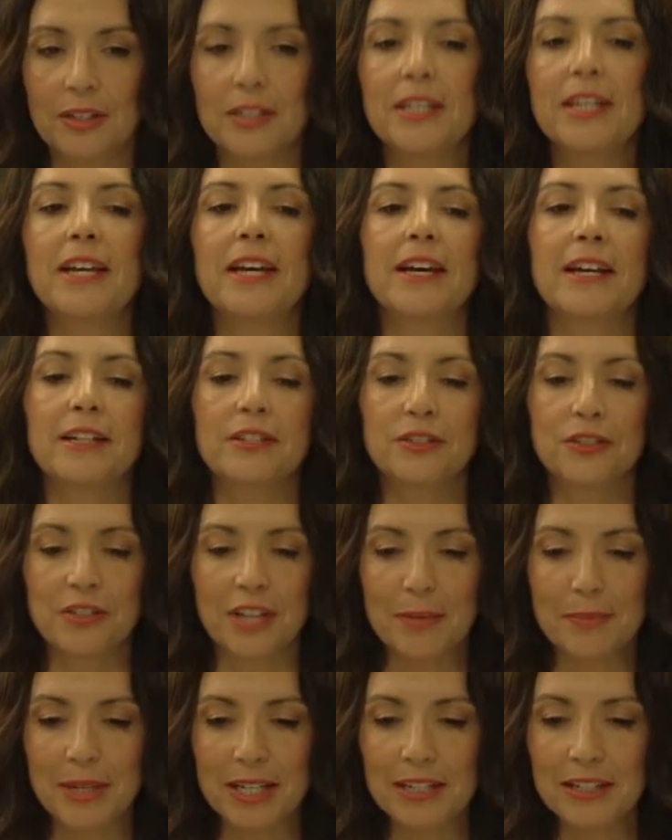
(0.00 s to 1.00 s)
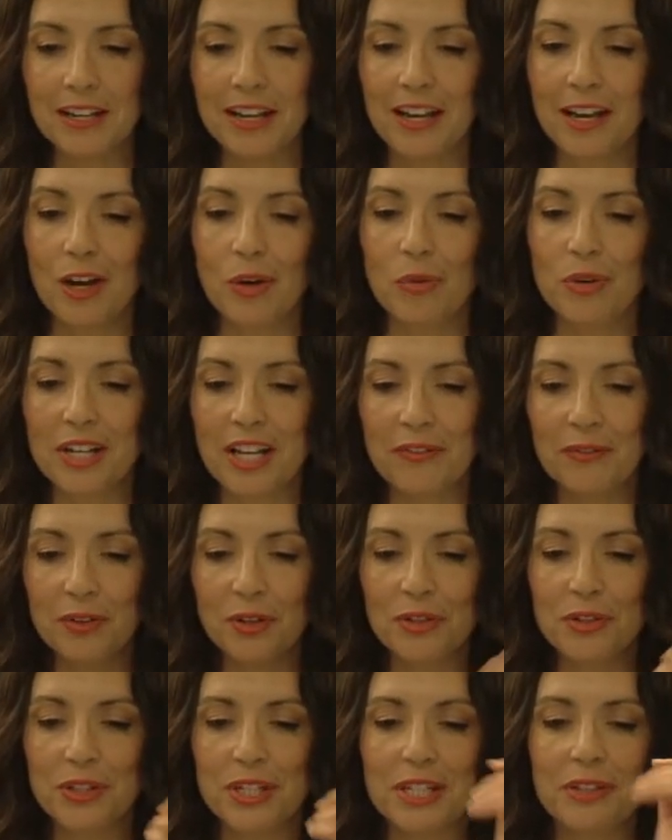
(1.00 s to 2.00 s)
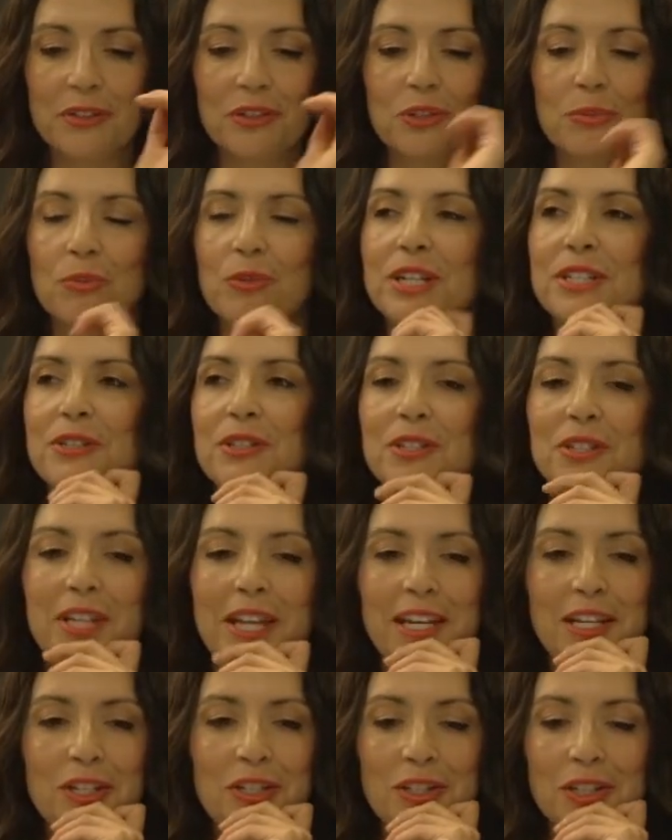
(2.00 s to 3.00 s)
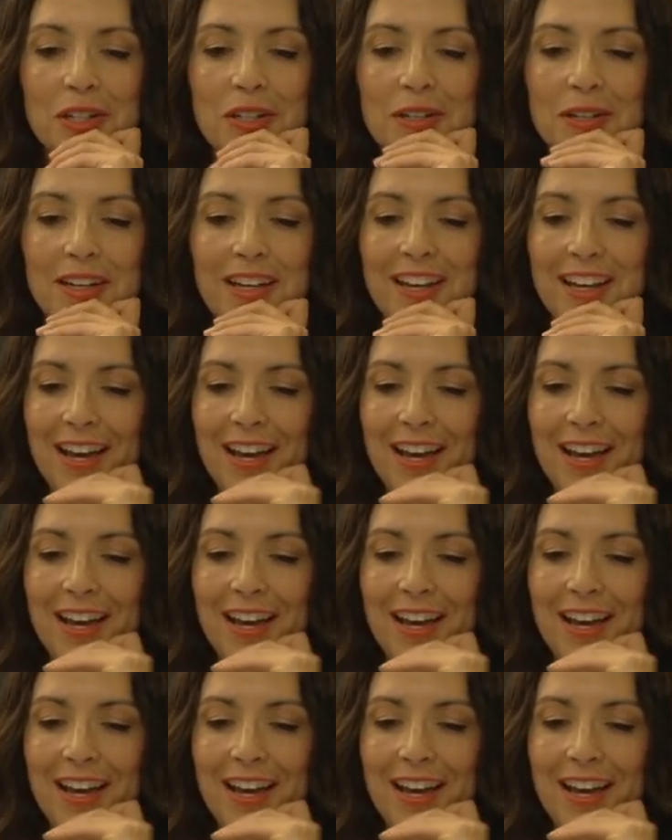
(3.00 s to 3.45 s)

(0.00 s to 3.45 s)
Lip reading: Yes, I mean, when I first did this presentation,